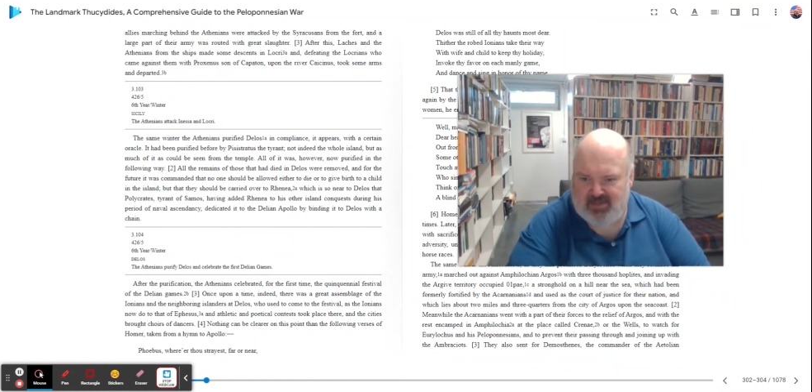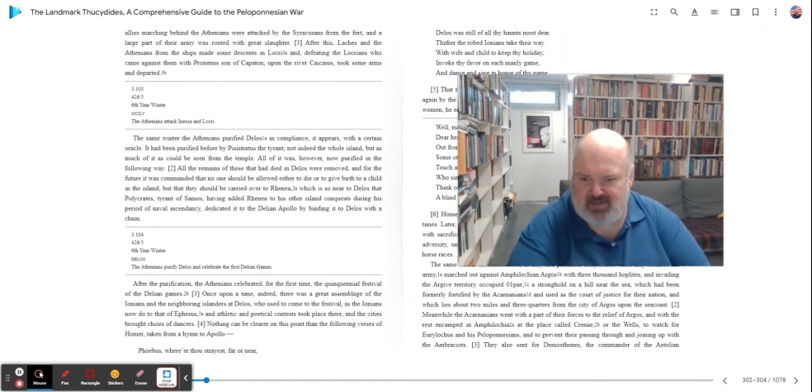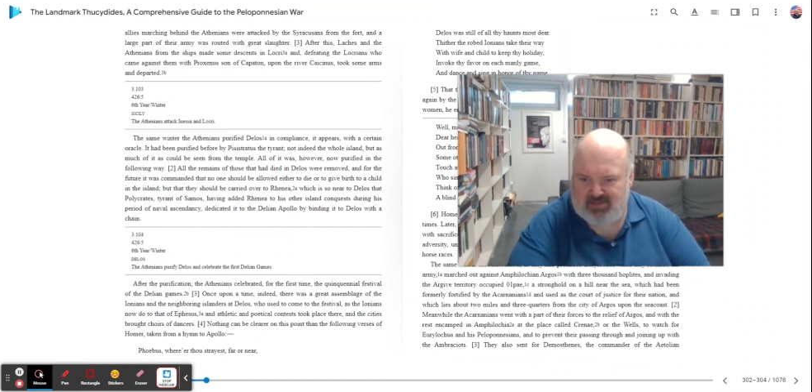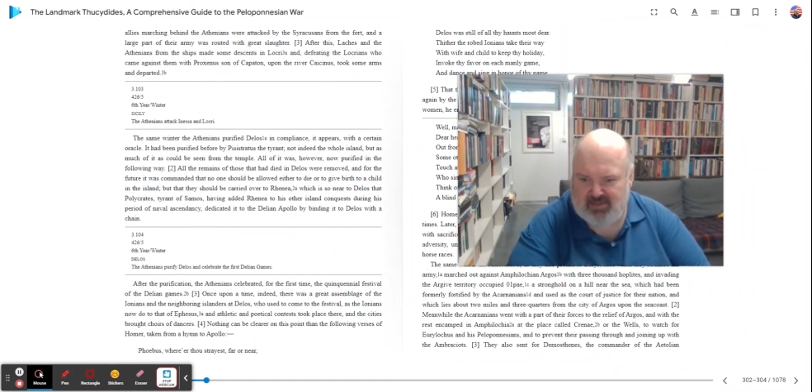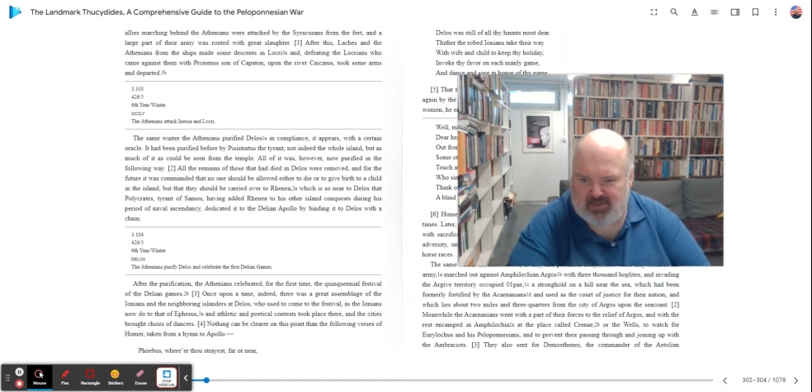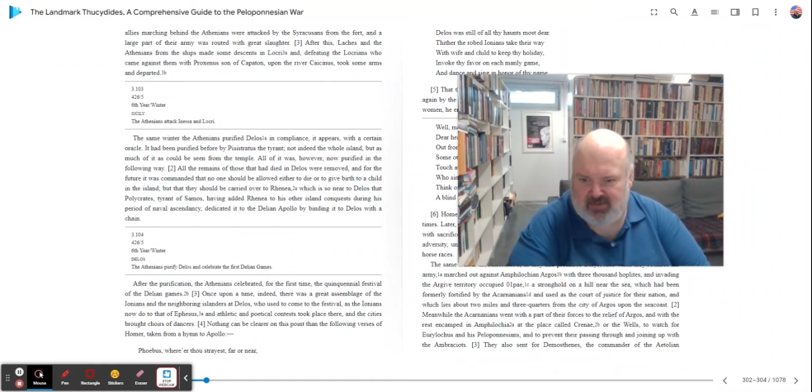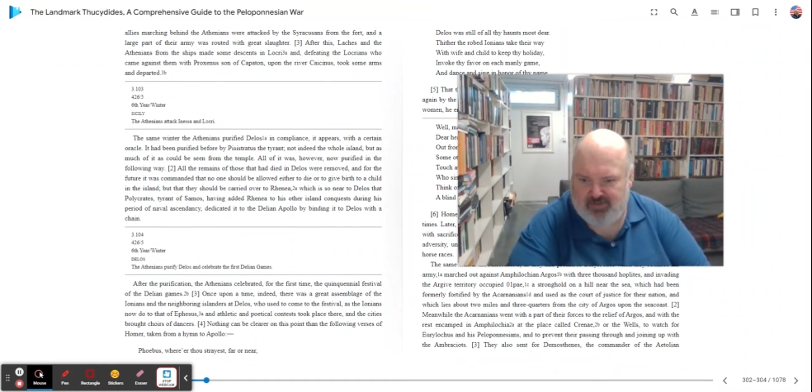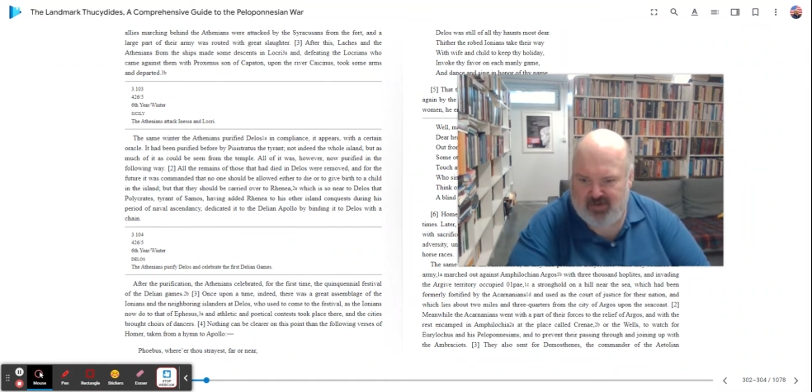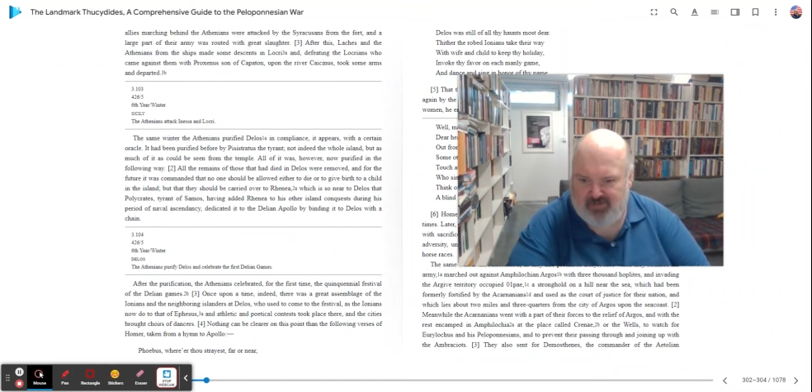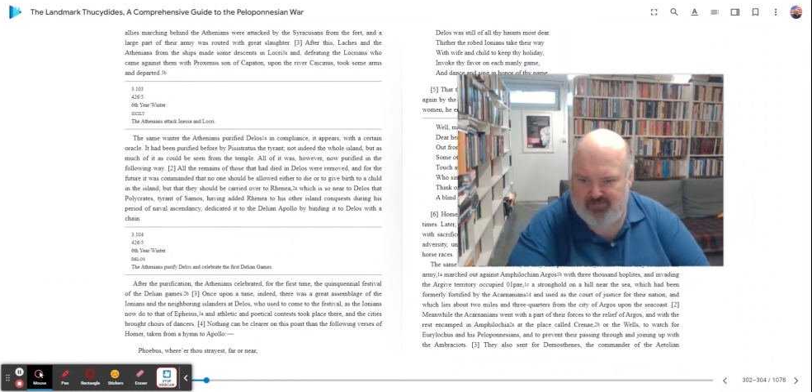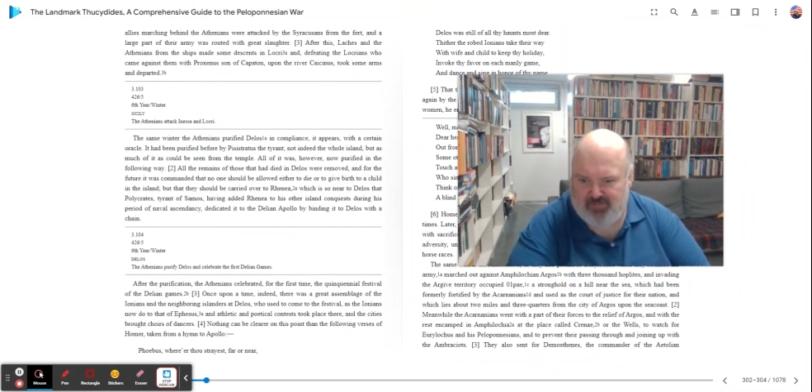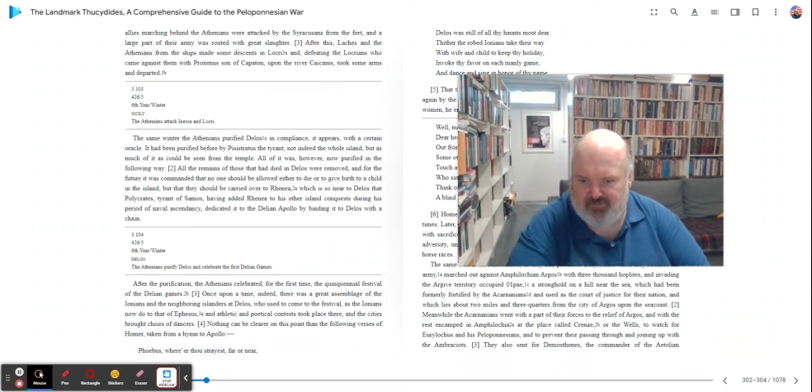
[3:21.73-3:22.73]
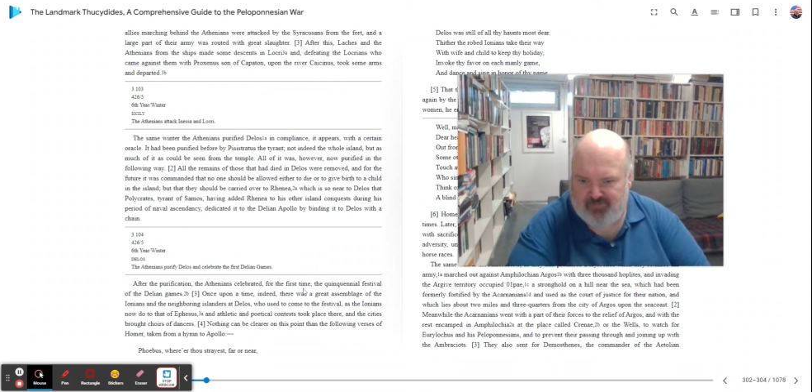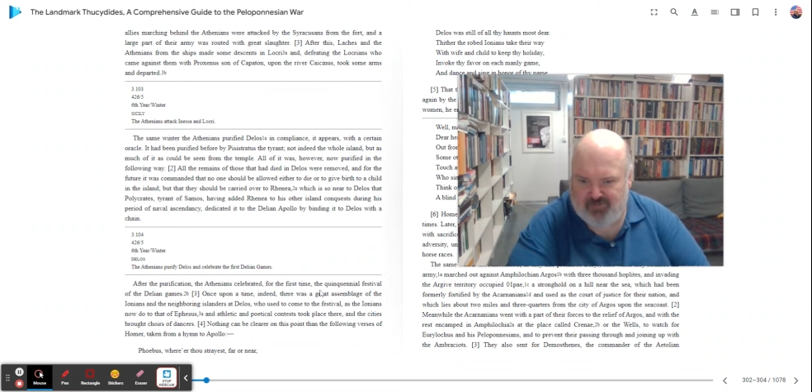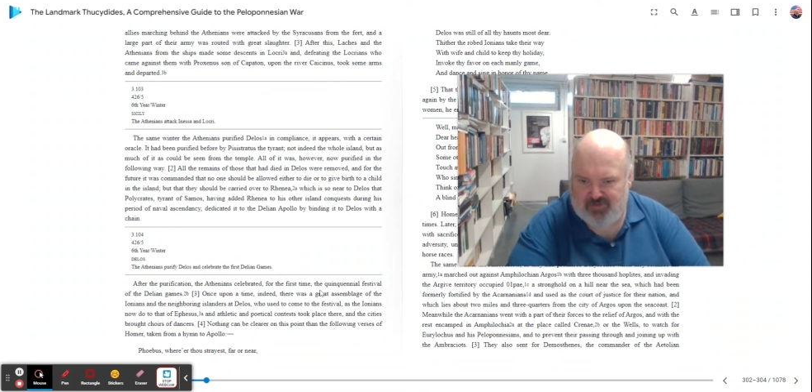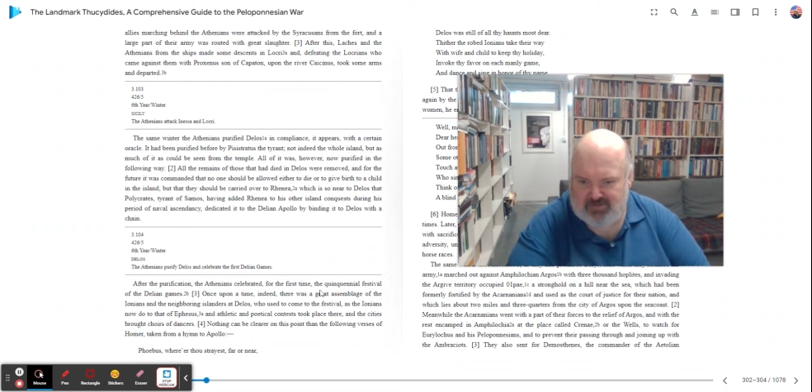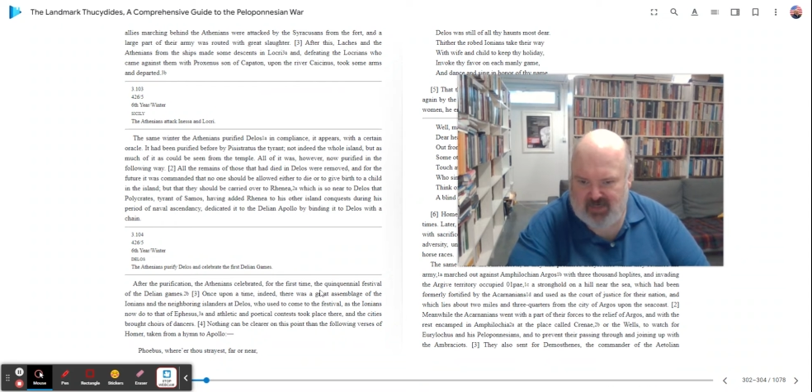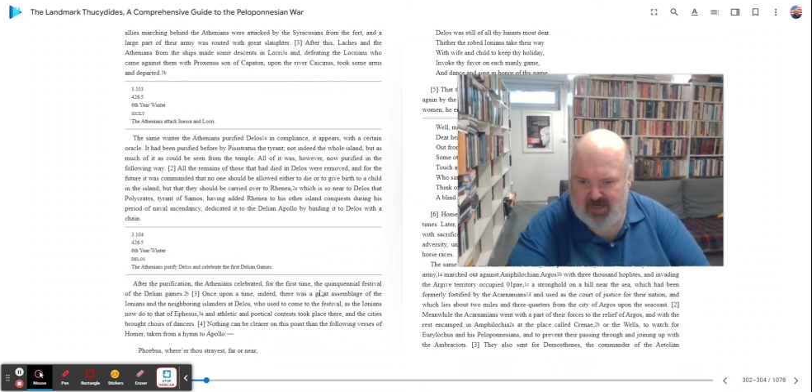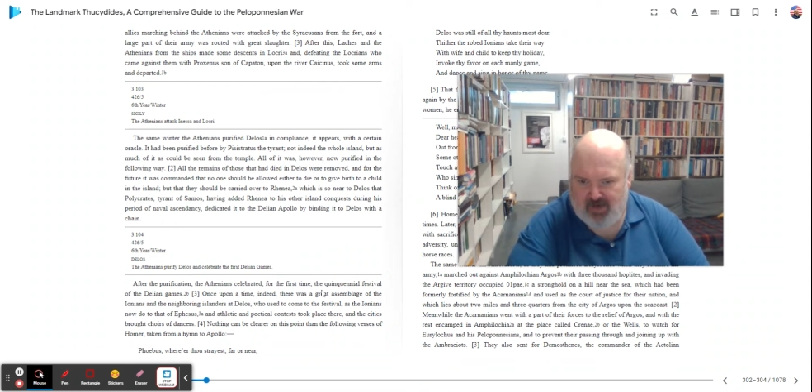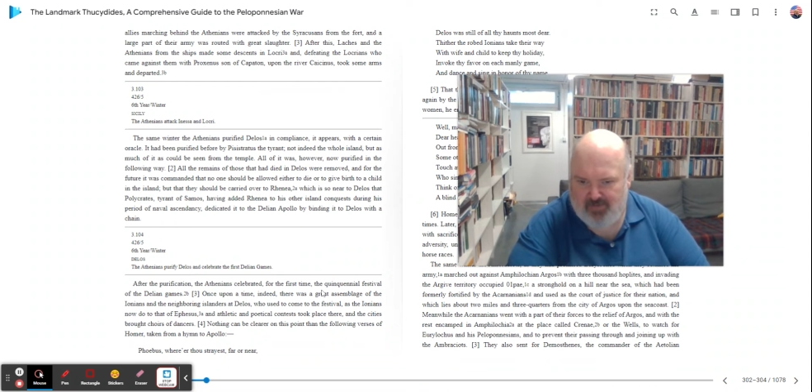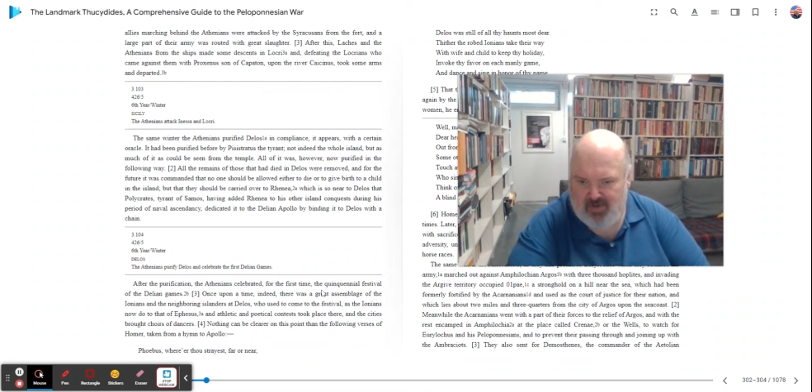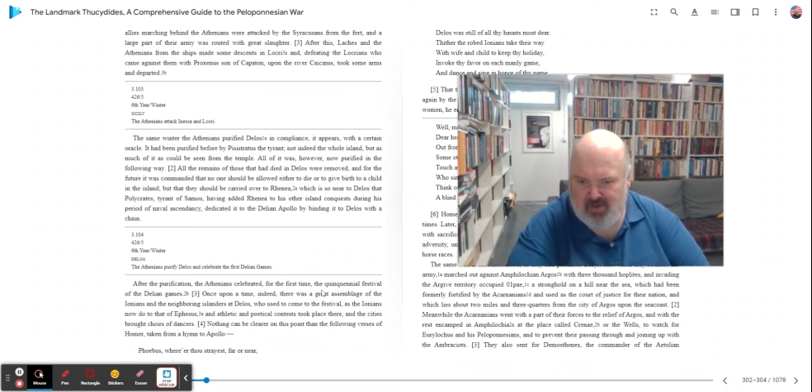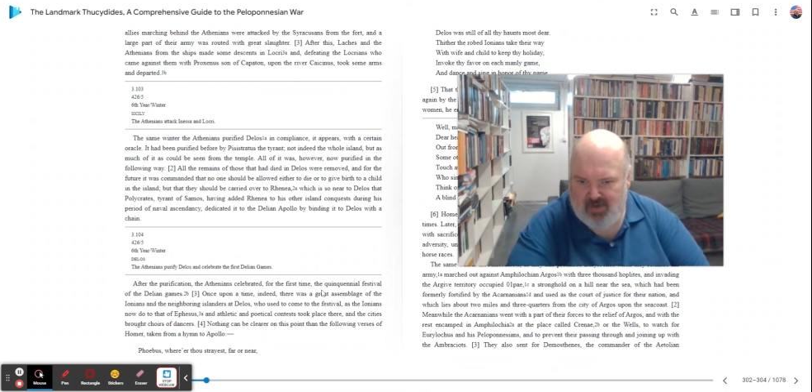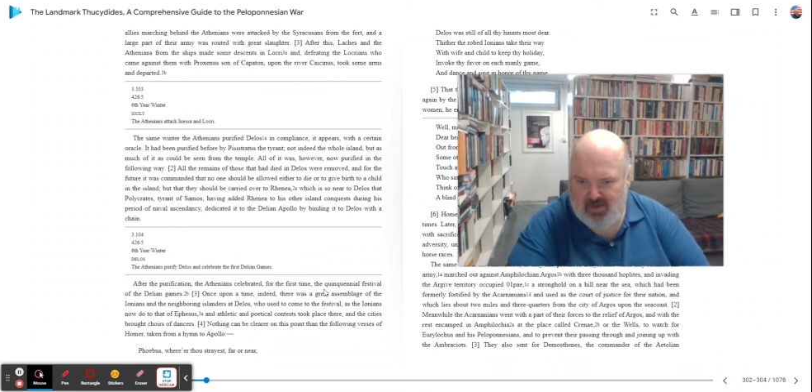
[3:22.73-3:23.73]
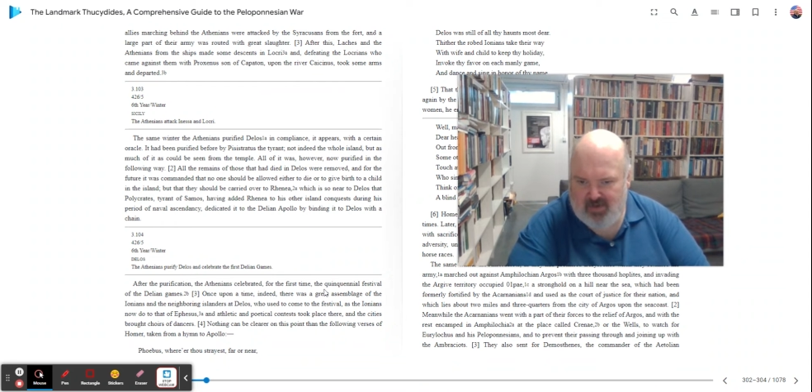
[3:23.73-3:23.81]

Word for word: Athenians celebrated for the first time